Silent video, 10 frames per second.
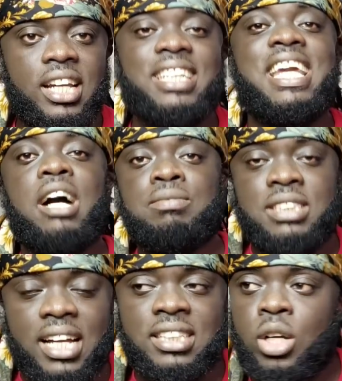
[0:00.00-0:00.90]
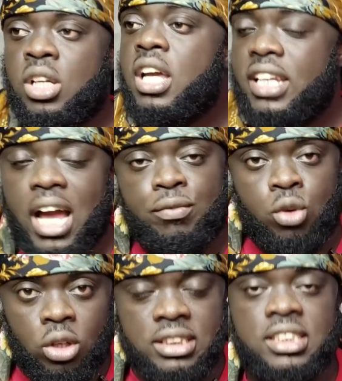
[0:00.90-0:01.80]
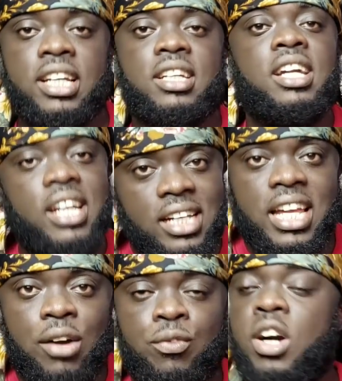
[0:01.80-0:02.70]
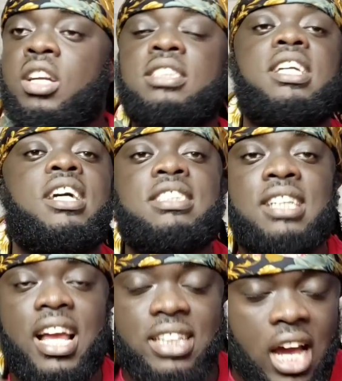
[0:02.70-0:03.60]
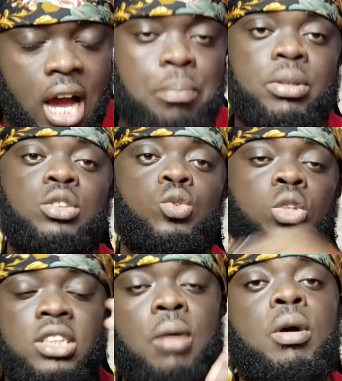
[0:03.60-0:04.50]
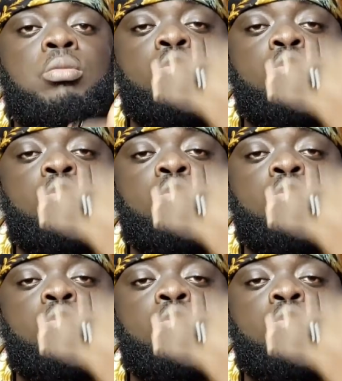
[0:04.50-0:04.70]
They have done they have cross-checked and they have found out nothing like that happened. So Salma